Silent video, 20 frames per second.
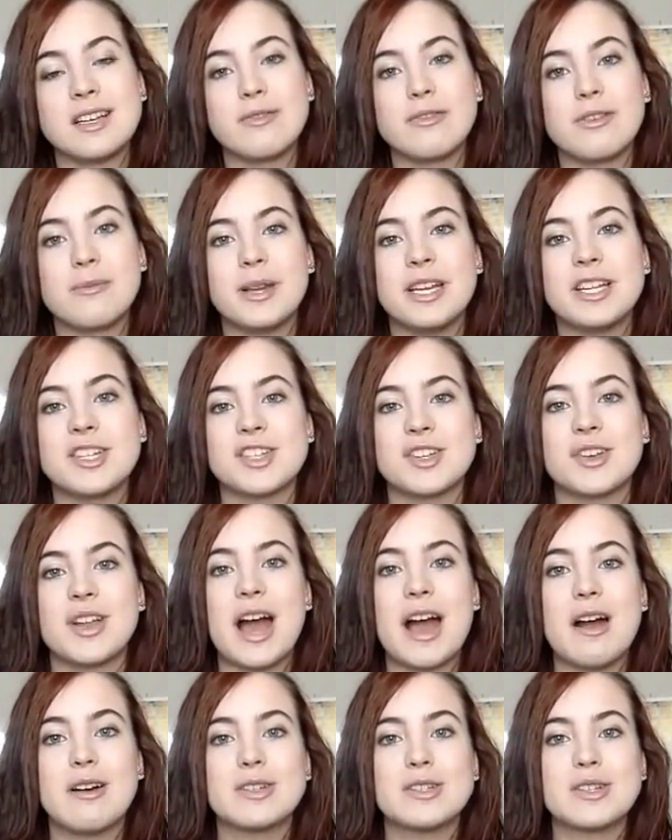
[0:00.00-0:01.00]
information
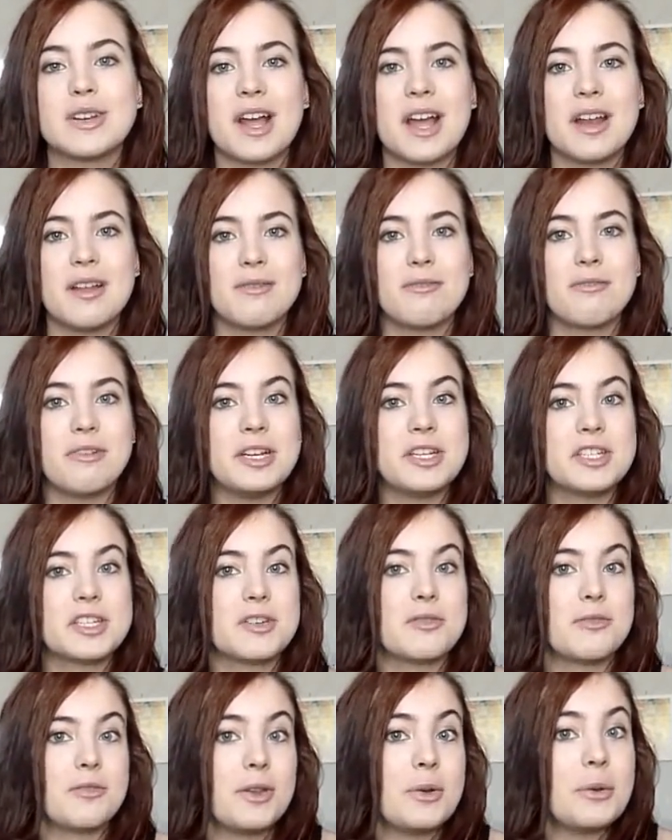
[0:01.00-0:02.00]
how to kind of
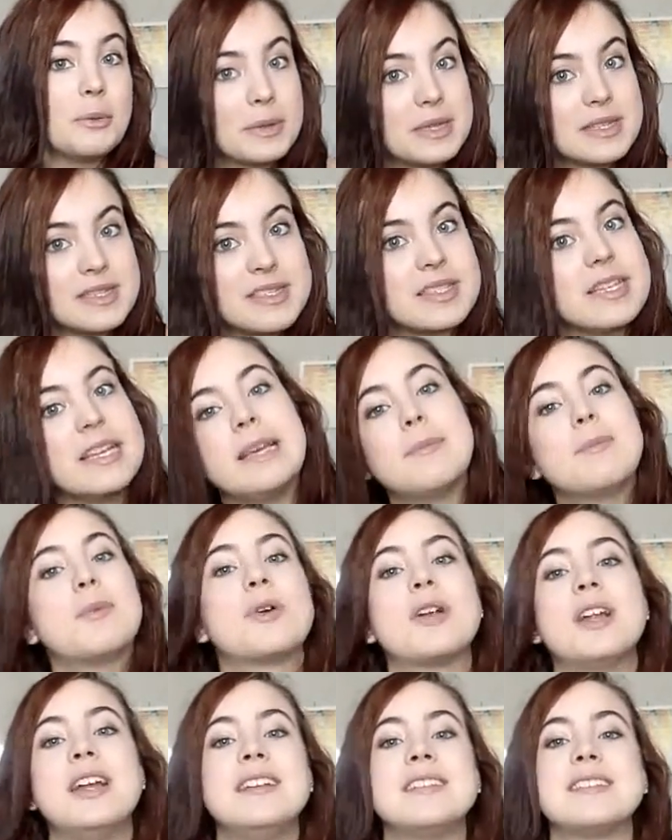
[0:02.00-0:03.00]
reach fluency
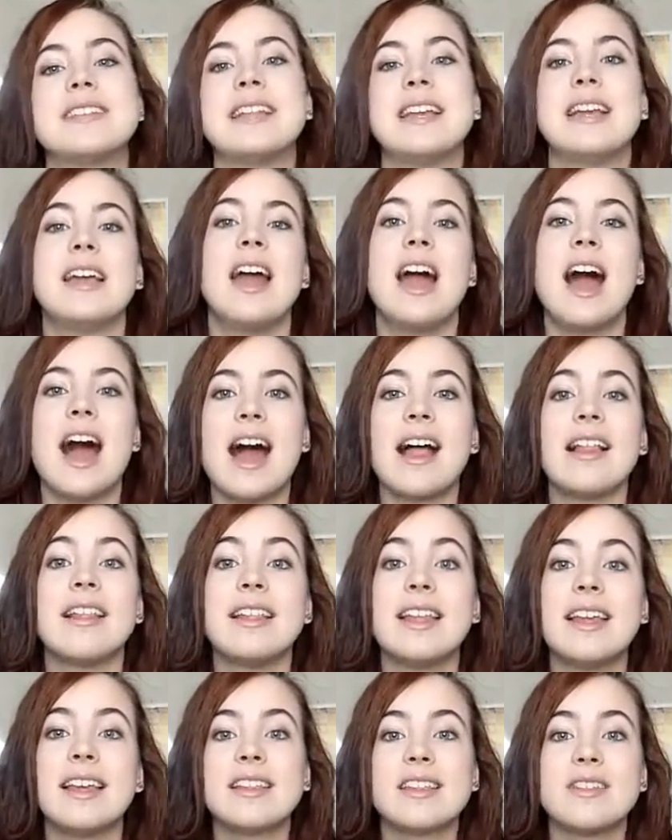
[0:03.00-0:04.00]
more easily, I'll
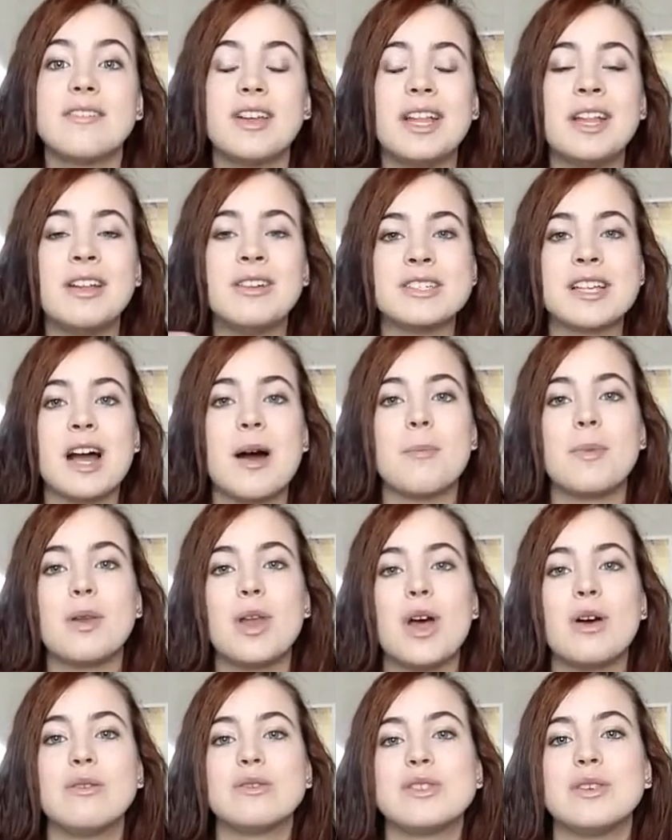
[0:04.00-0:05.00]
link the video down
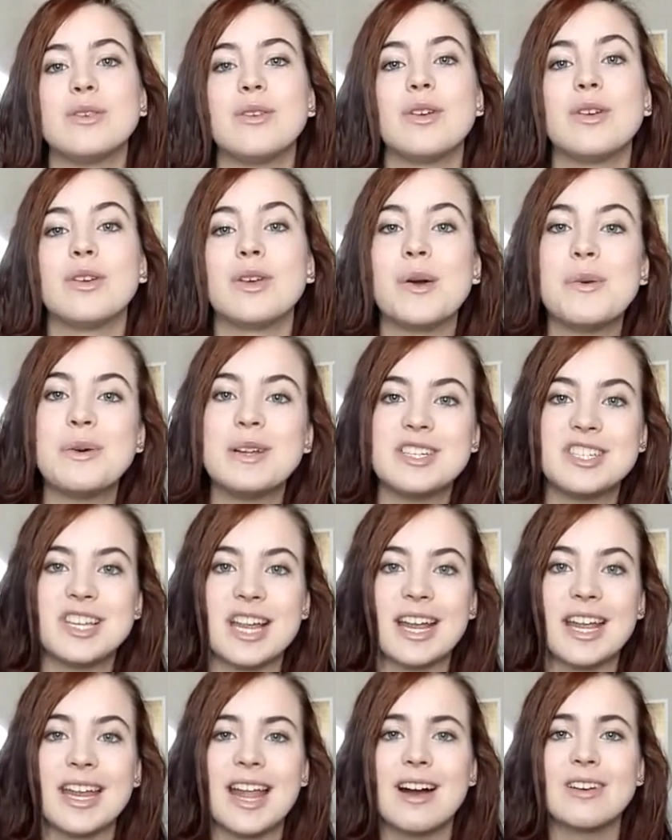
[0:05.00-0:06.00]
below so you can go and
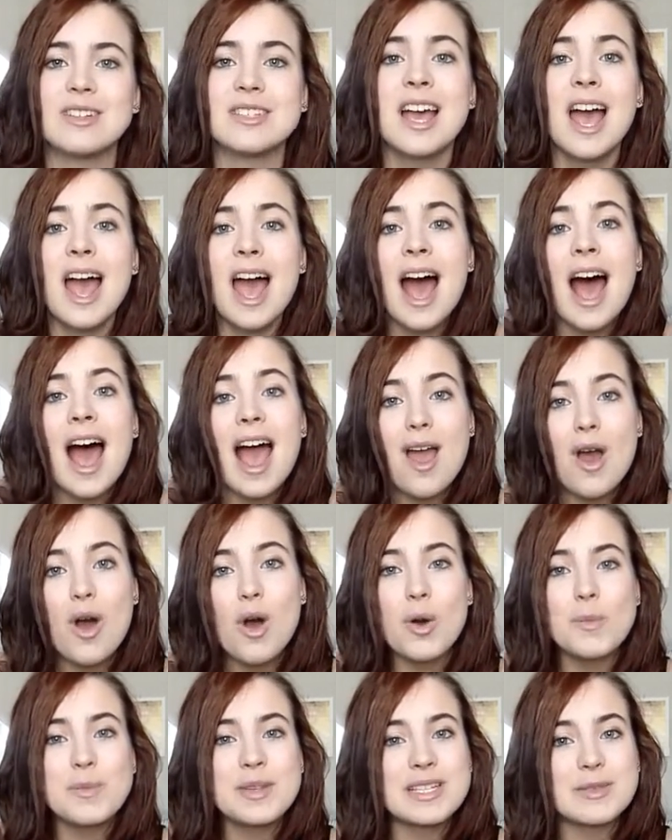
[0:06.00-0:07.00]
check it out. I
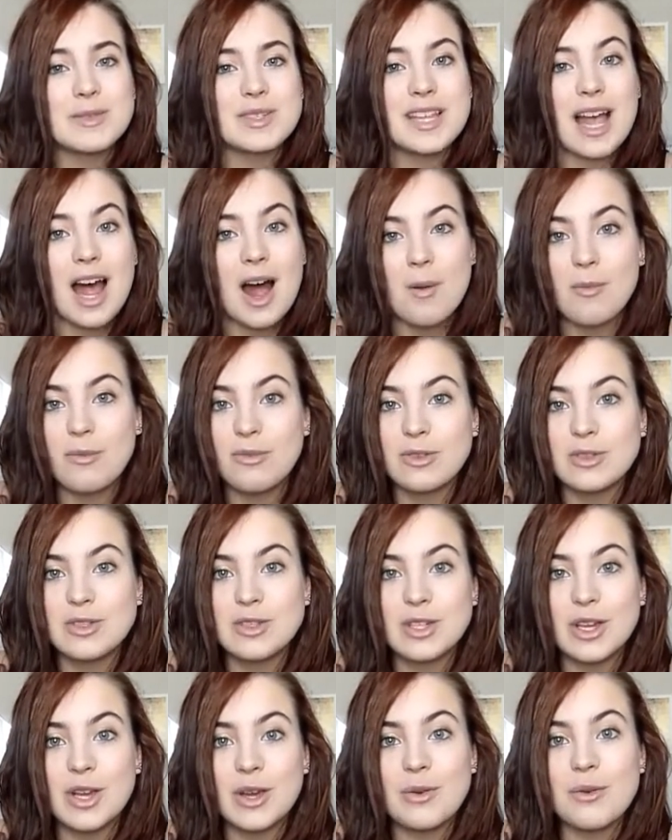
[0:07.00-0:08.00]
hope this was helpful
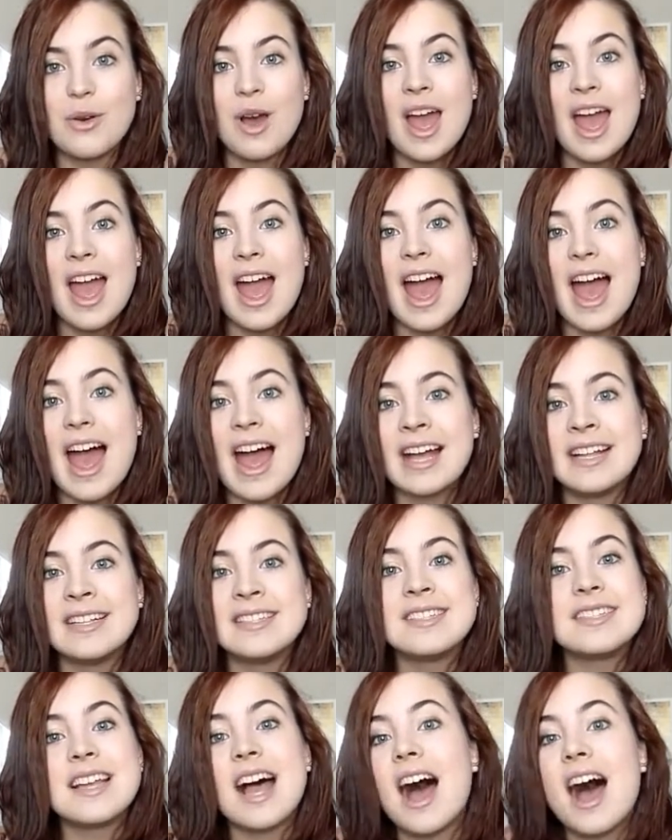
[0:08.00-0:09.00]
to you, and